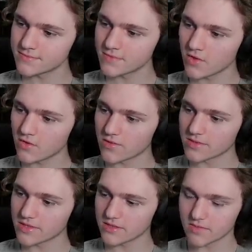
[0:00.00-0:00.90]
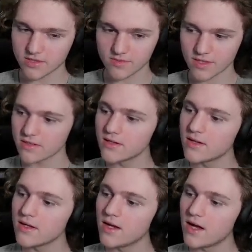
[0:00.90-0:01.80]
Hold up, is this multiplayer?
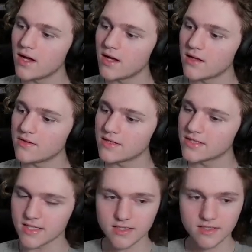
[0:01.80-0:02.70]
This is